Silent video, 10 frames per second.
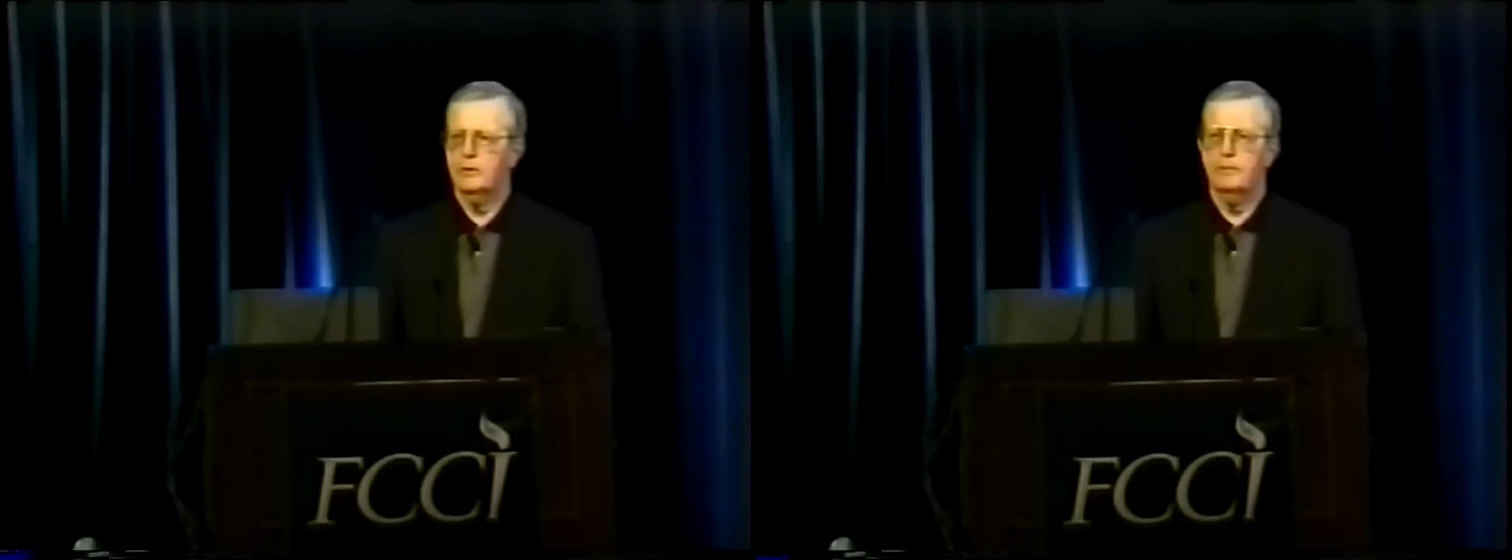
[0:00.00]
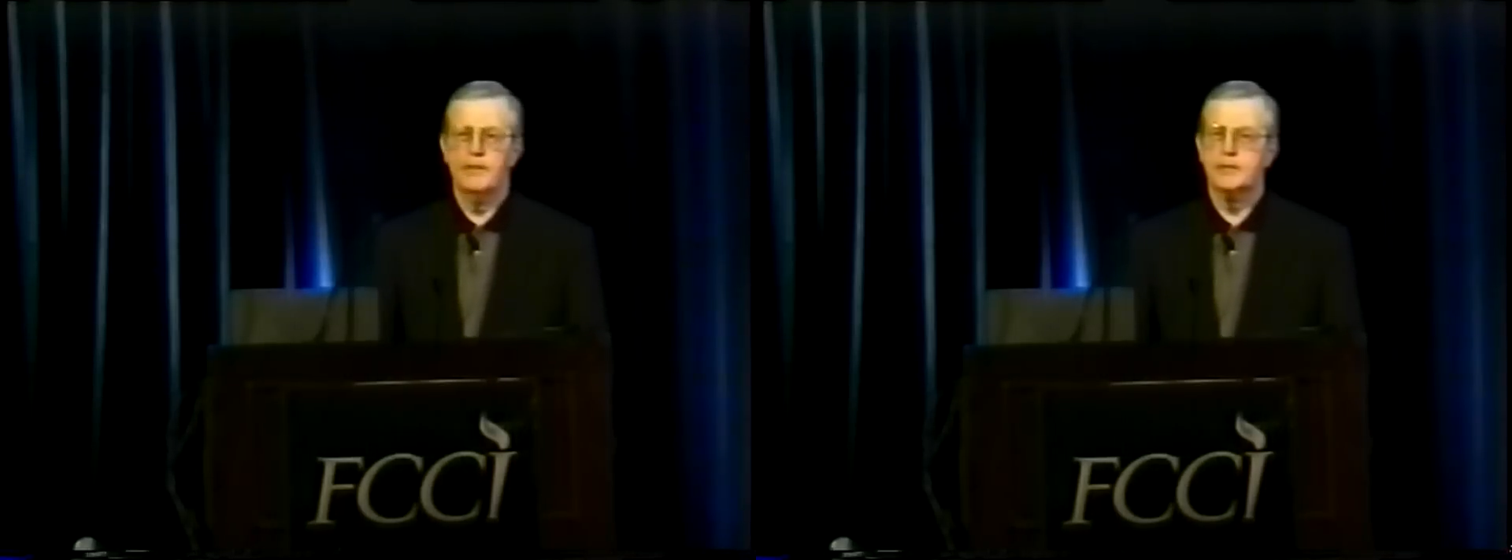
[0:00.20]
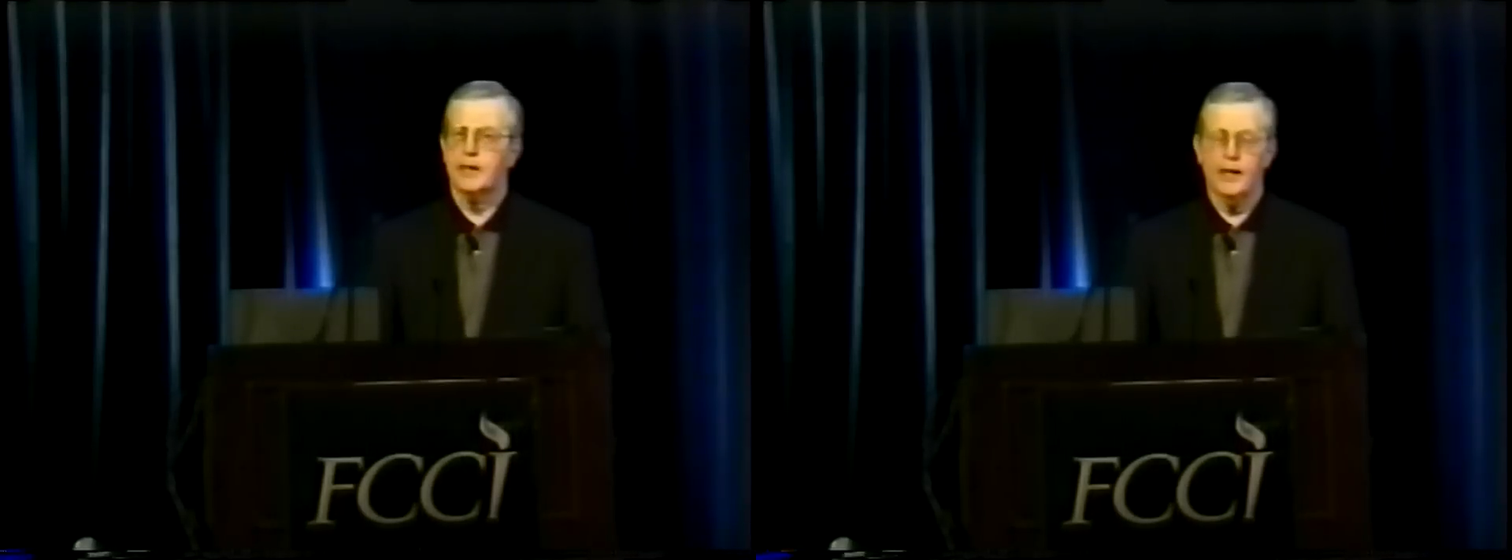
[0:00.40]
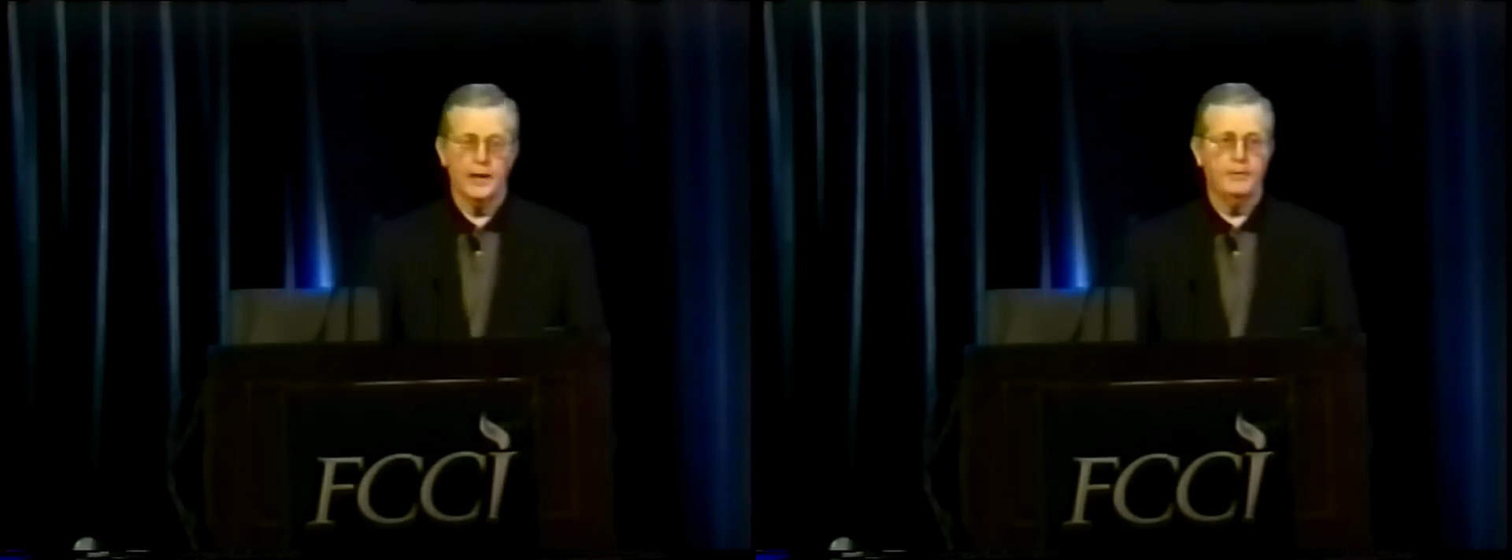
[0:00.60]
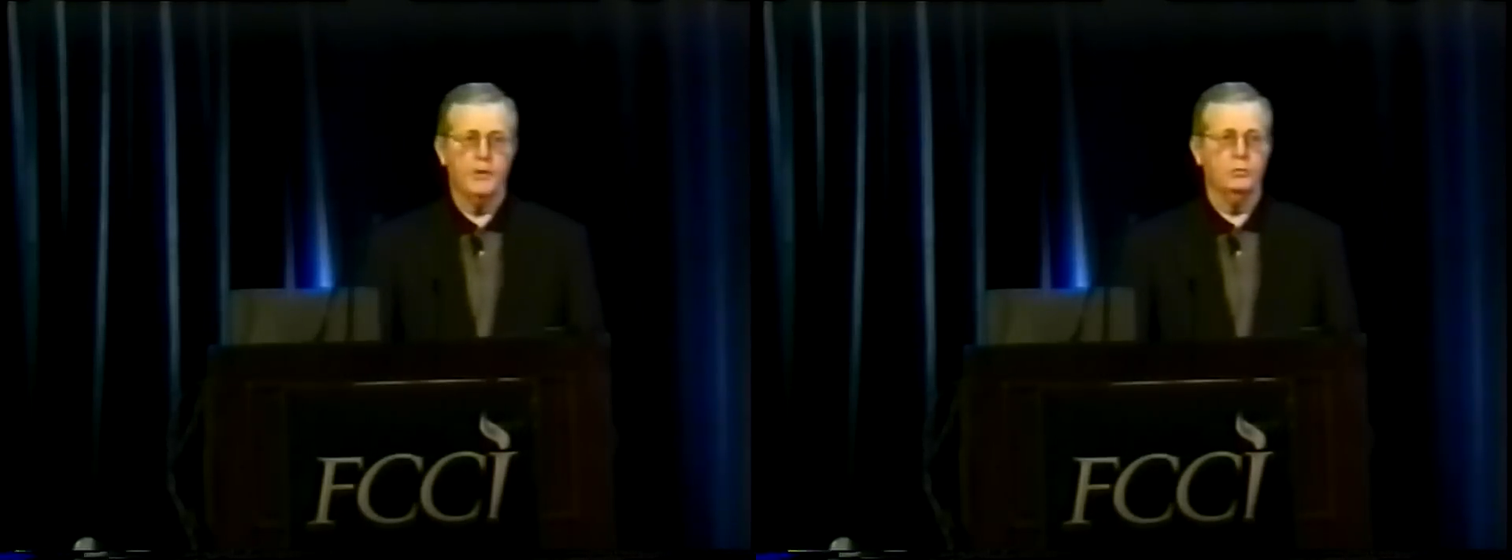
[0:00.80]
the best
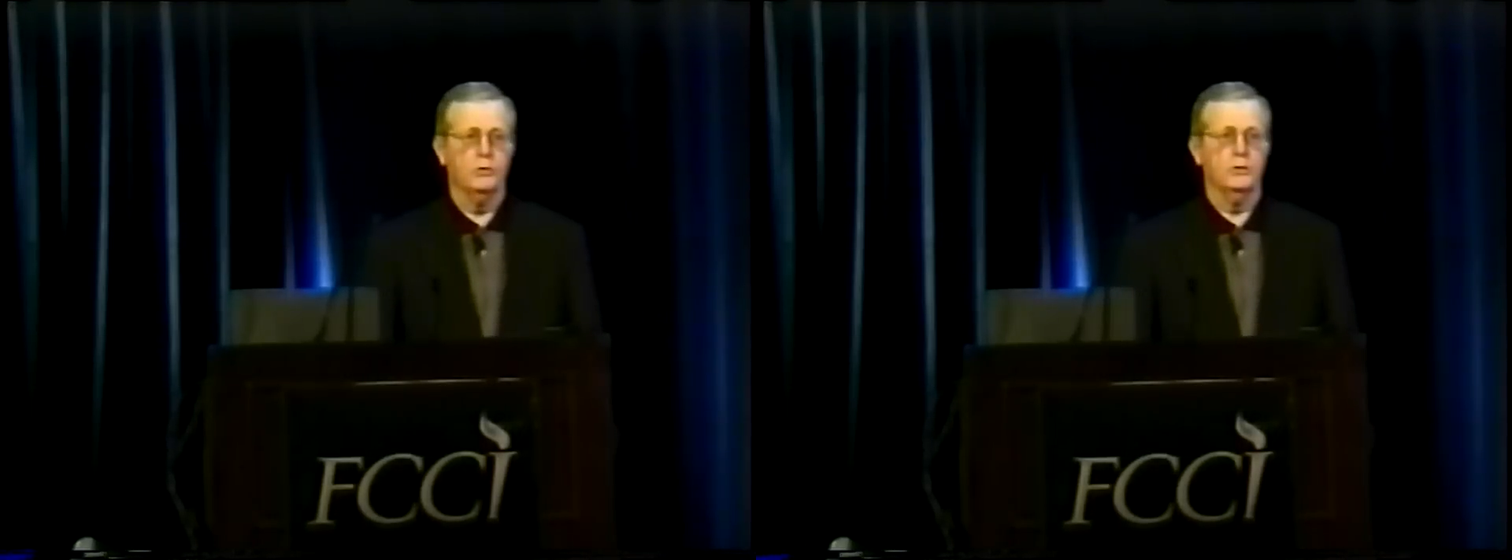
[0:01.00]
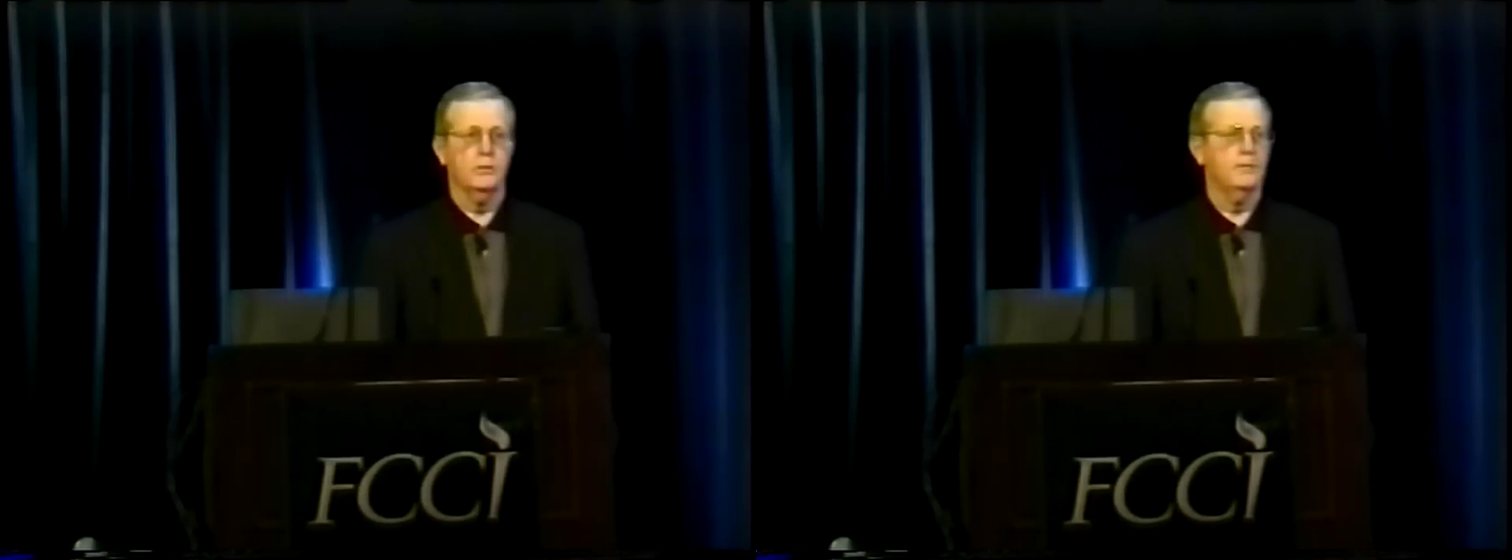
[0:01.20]
economy in the world,